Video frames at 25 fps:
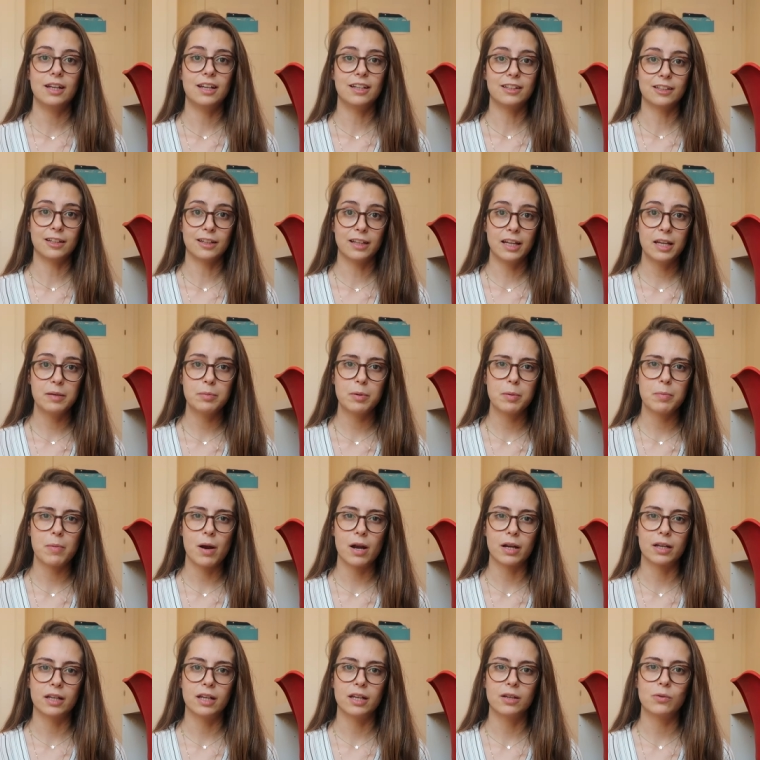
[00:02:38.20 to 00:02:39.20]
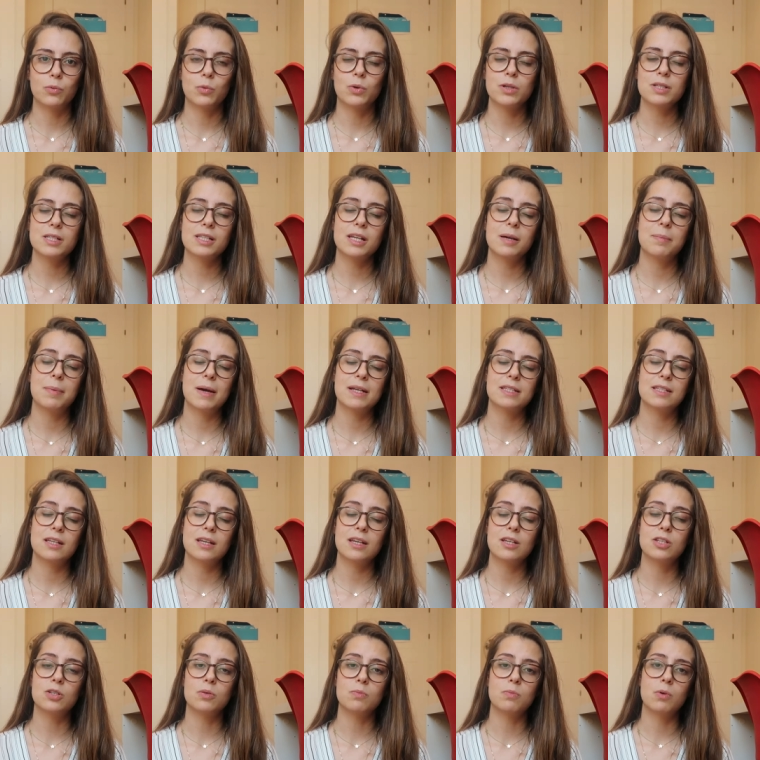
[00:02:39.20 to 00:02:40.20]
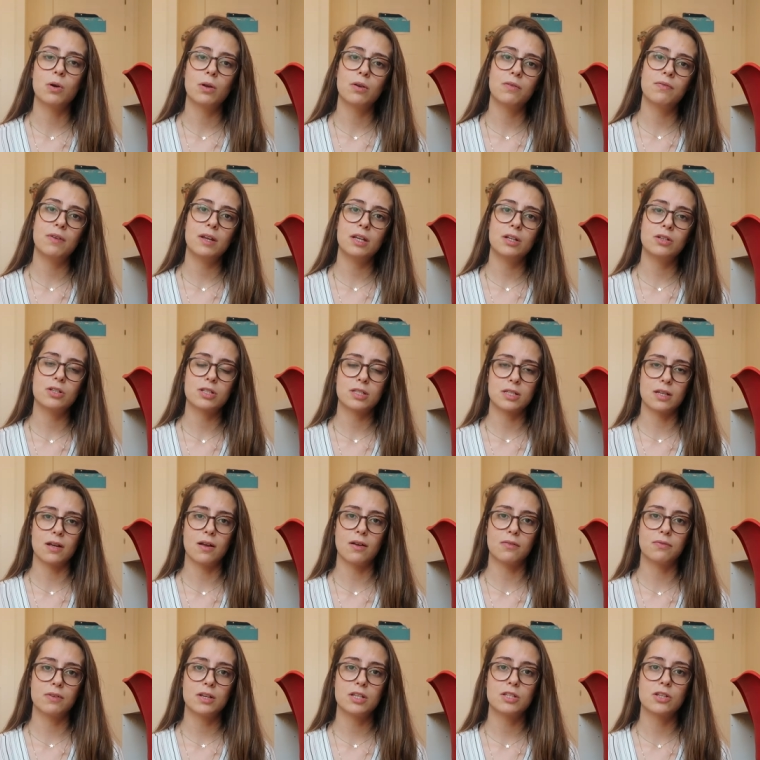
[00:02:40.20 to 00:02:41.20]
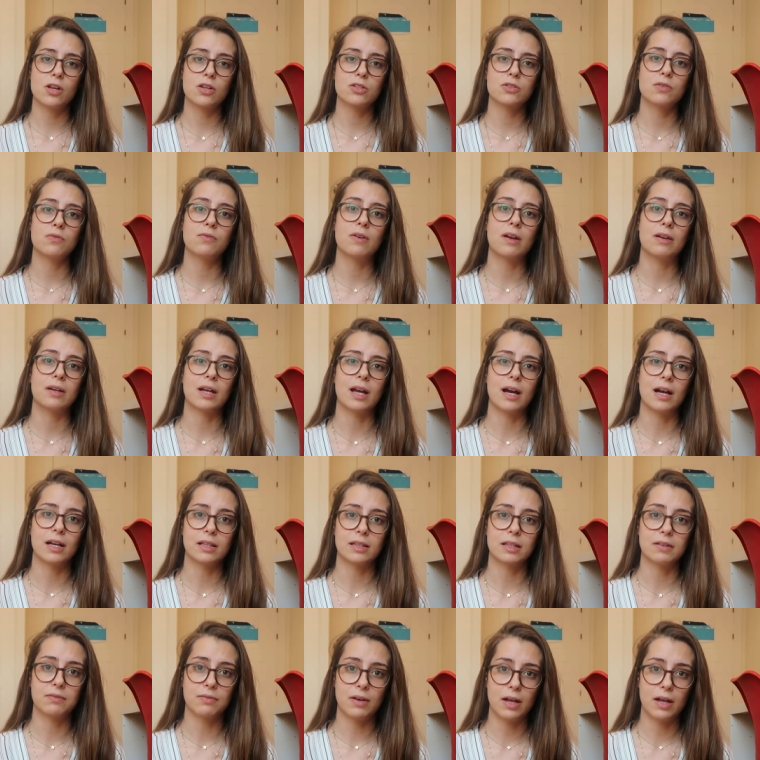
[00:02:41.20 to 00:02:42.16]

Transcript: In the labor market, one's capacity to motivate yourself is also very highly